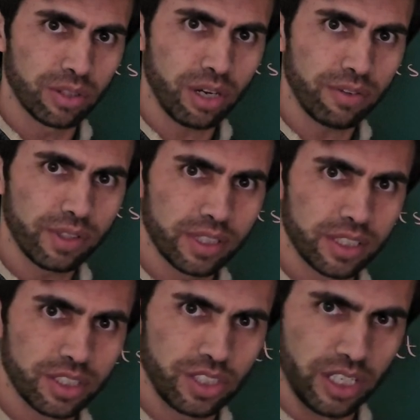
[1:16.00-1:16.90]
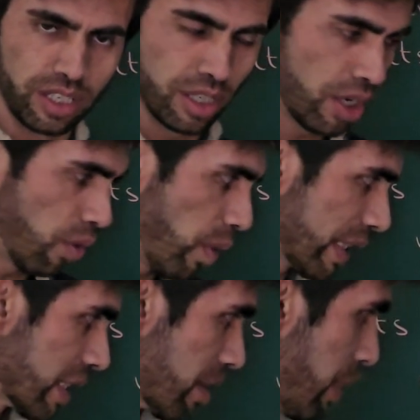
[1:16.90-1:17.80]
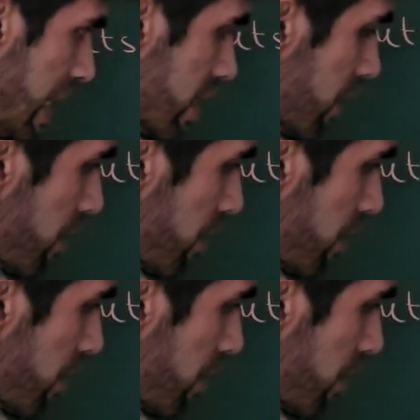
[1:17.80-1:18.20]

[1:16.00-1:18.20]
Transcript: of t. What does it mean?